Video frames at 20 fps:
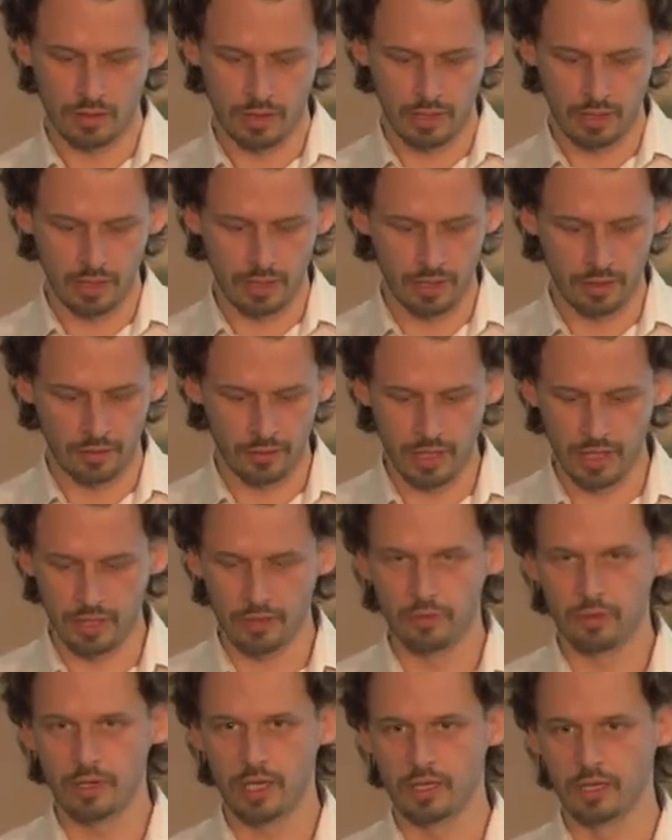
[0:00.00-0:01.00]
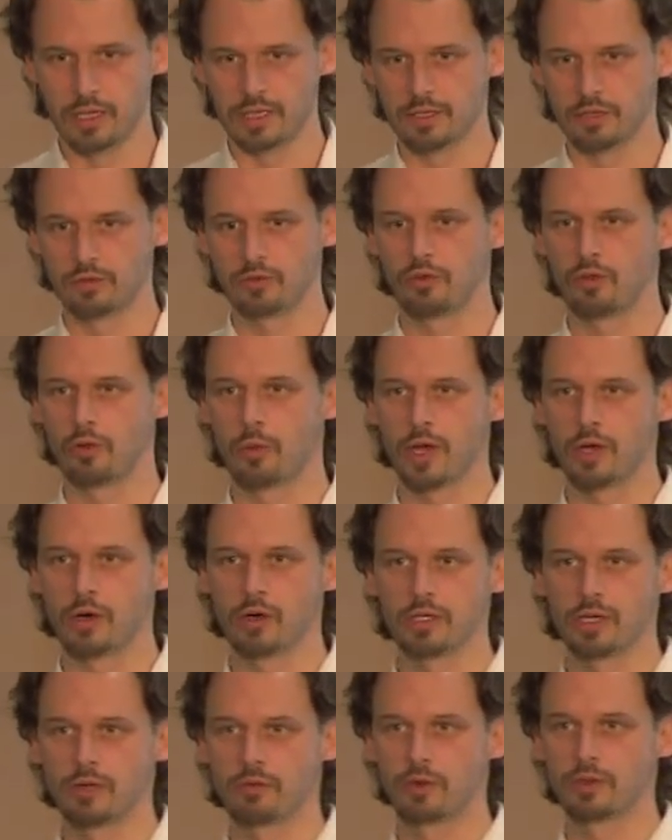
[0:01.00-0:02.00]
and again, you can listen to the
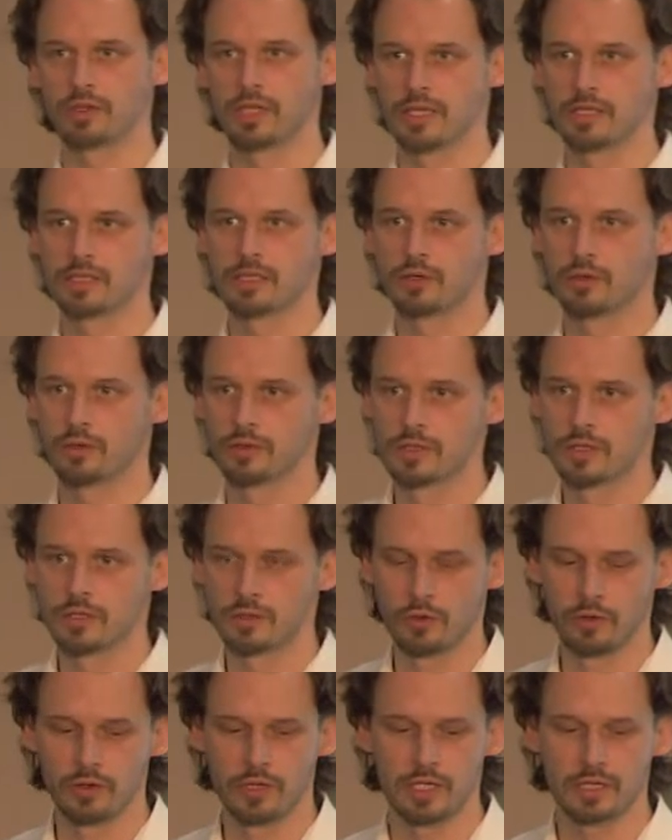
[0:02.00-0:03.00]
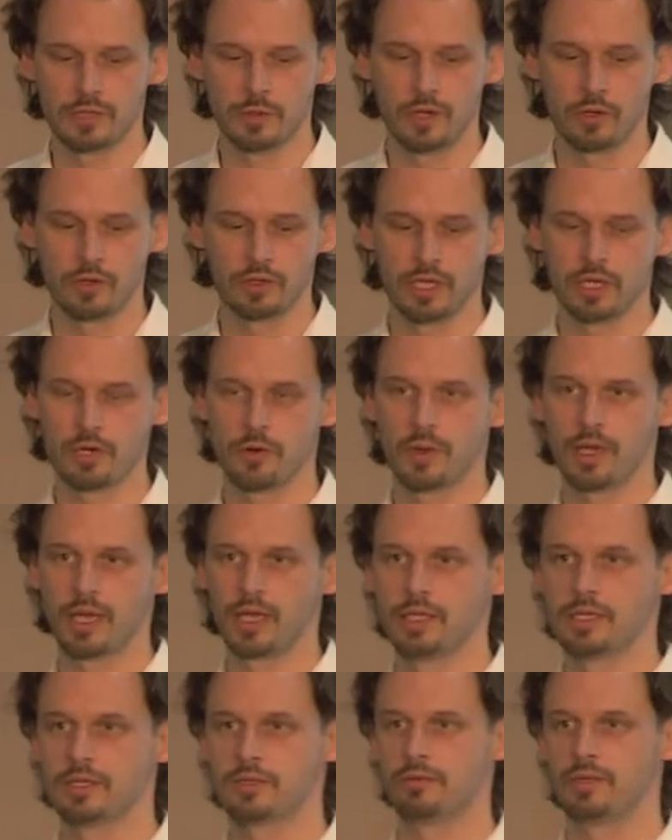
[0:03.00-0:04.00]
recording for 10 seconds. So this recording
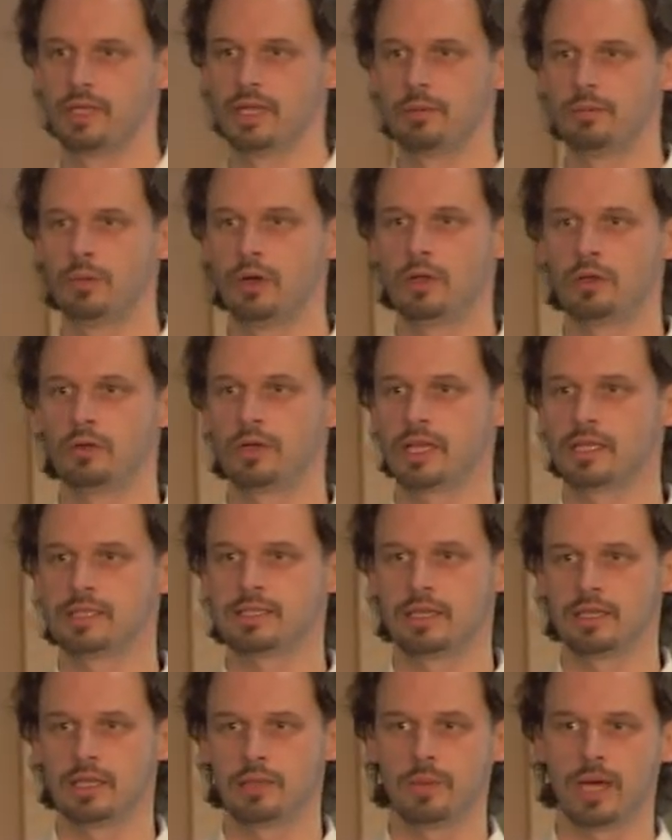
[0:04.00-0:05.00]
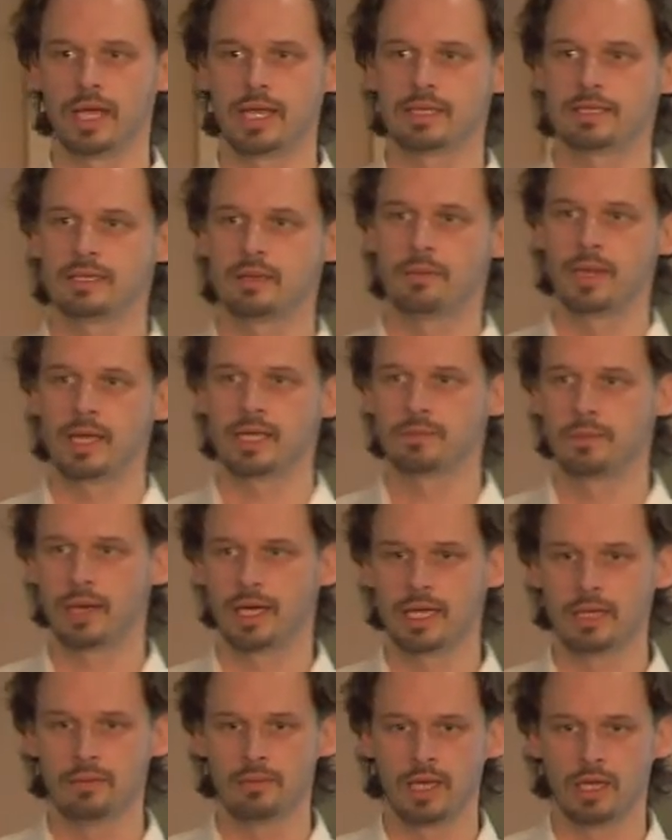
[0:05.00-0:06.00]
URL is available. You can send it by SMS, by
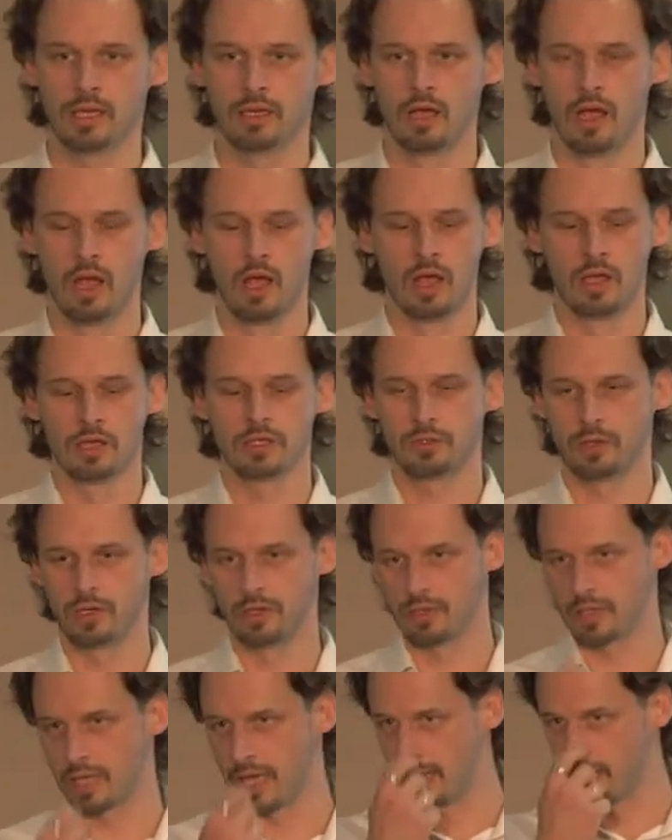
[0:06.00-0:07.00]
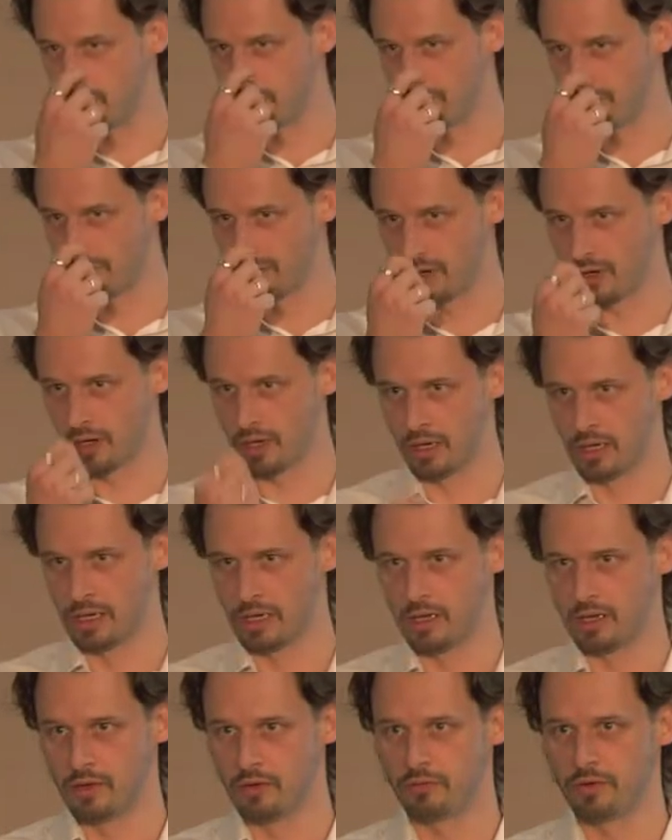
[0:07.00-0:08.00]
email. So in kind of
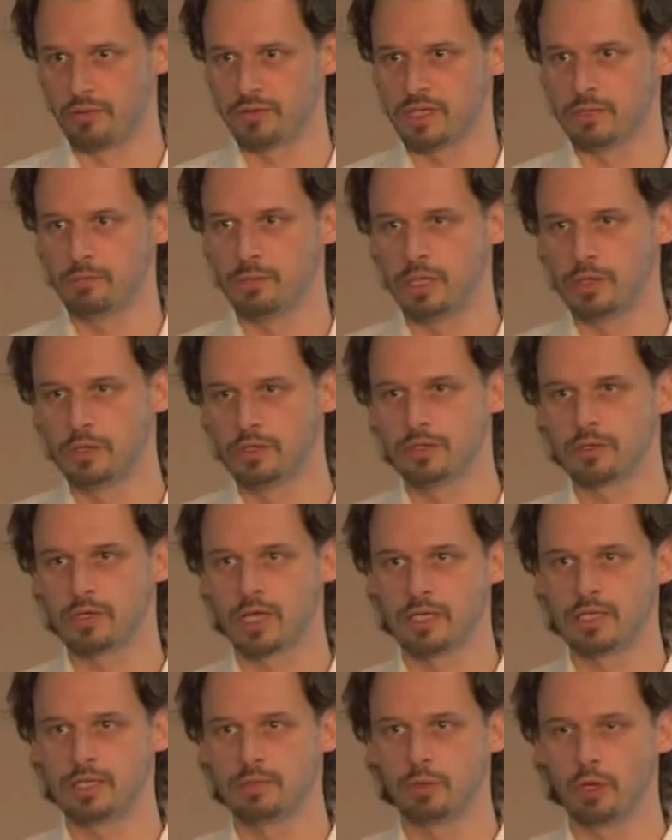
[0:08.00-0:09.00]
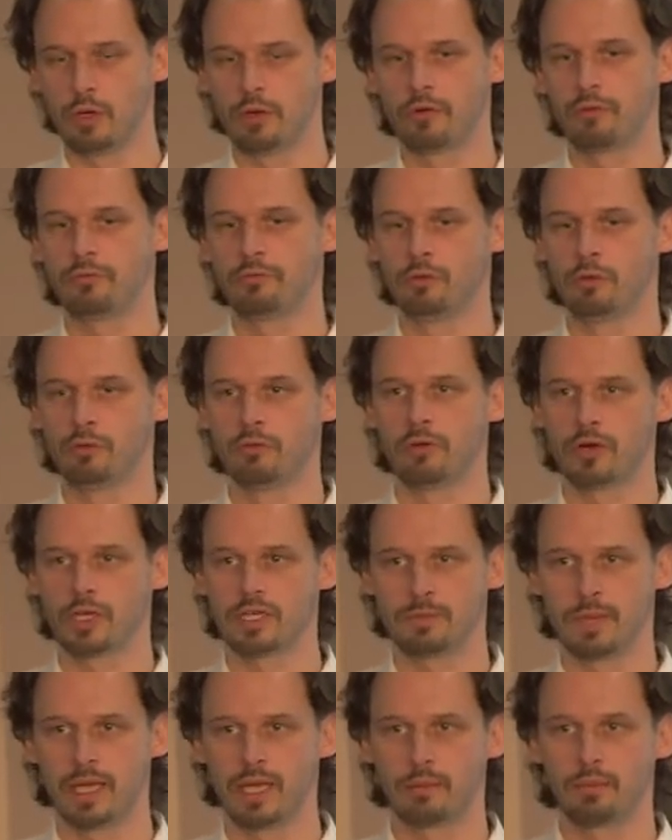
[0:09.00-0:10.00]
15 minutes, you can deploy a full
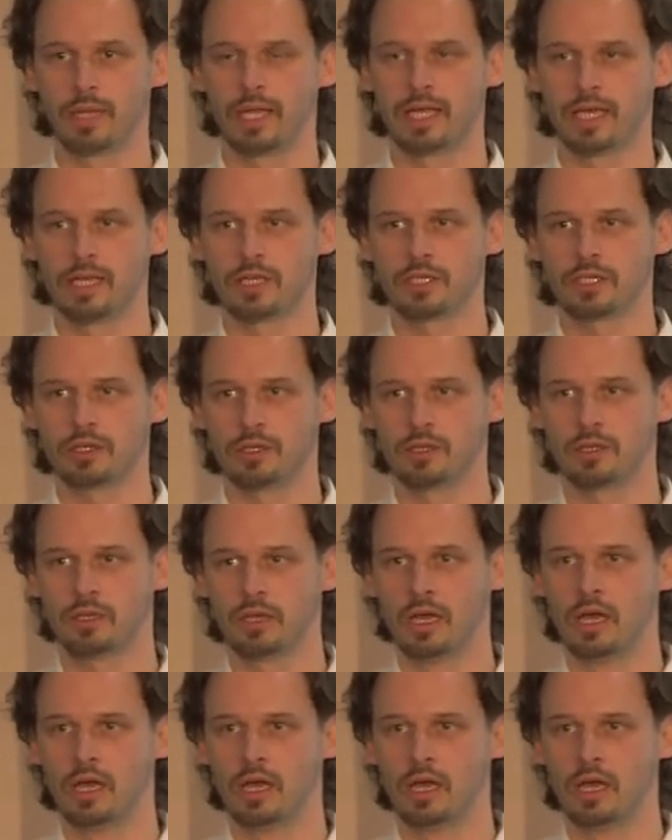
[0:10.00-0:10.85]
voicemail application